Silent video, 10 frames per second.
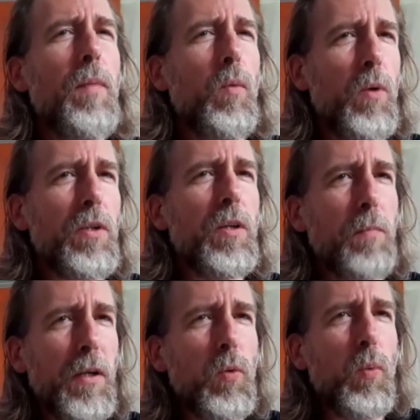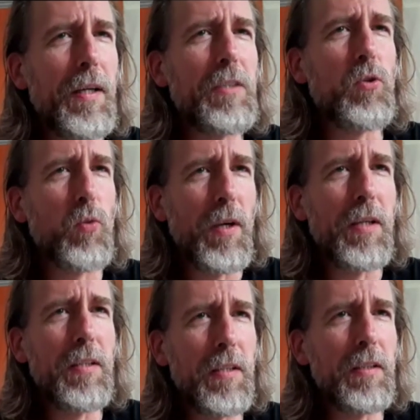workout body weight
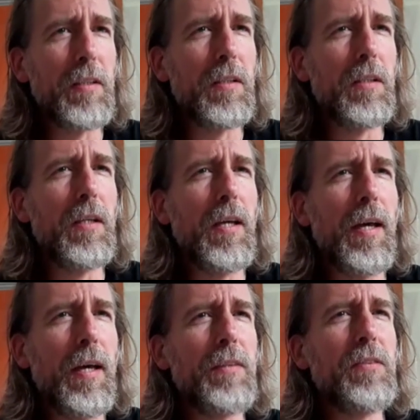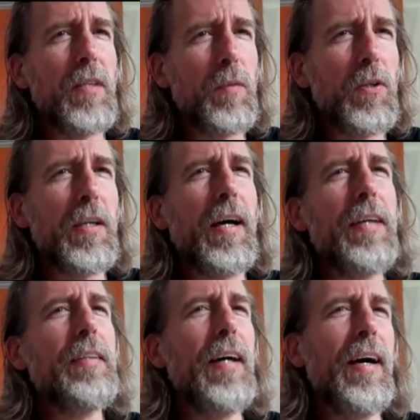training and sabering,
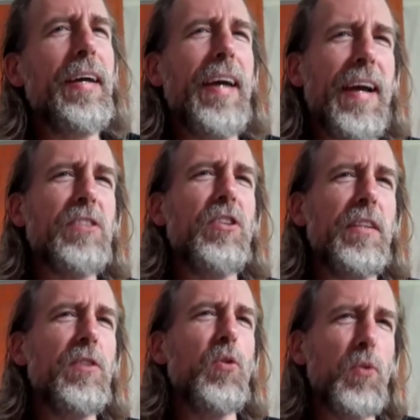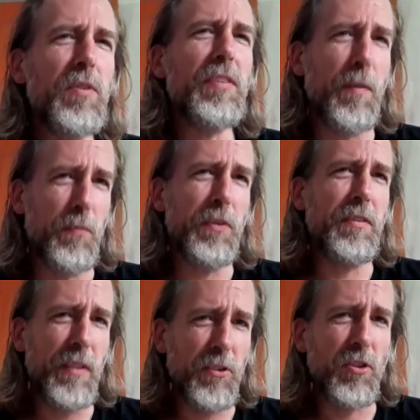I actually do separate
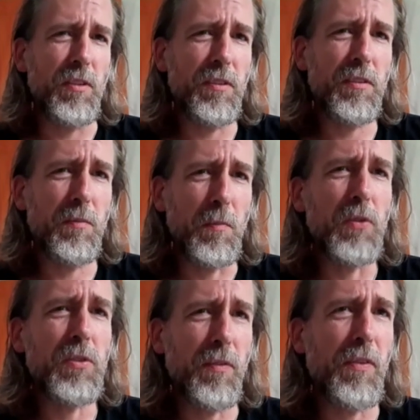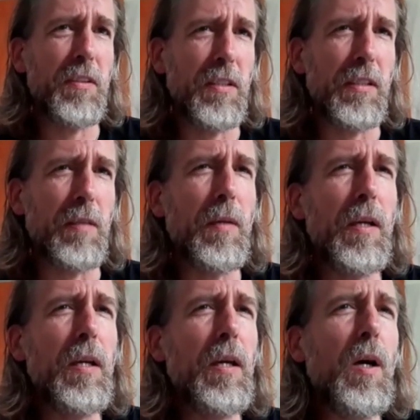sessions most of the time.
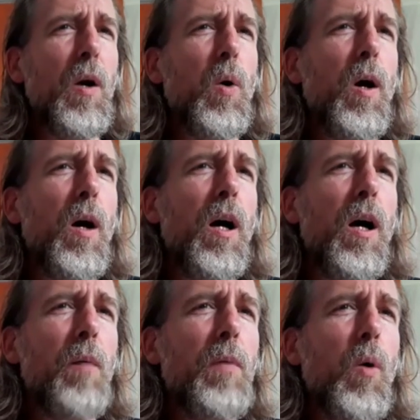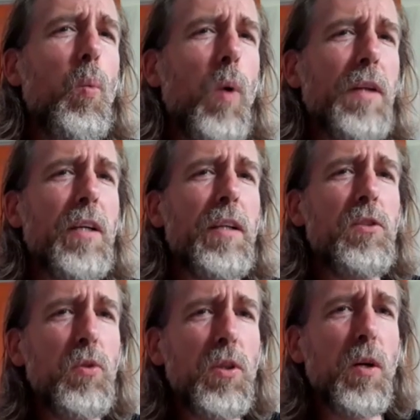What I
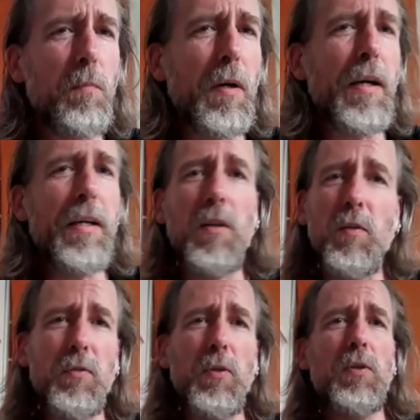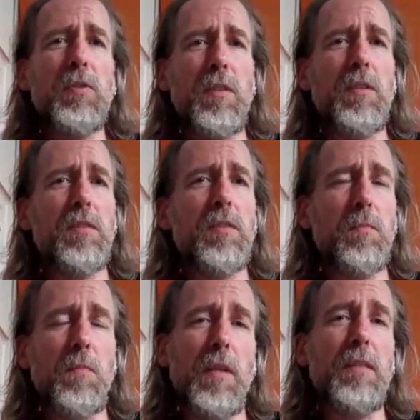do combine, of course,
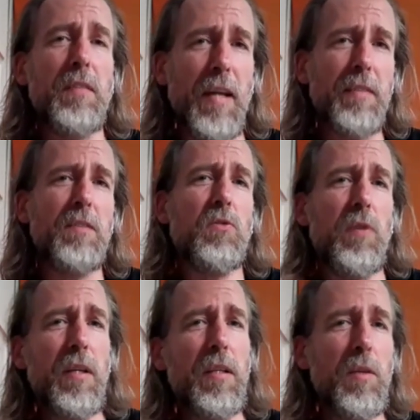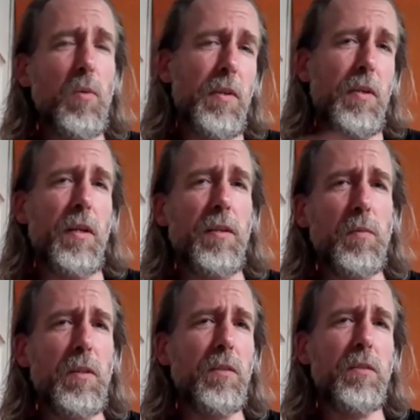is stance training with the others,
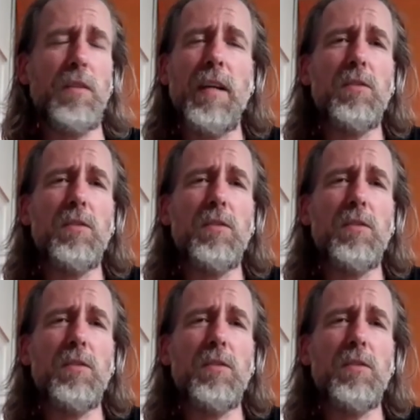because stance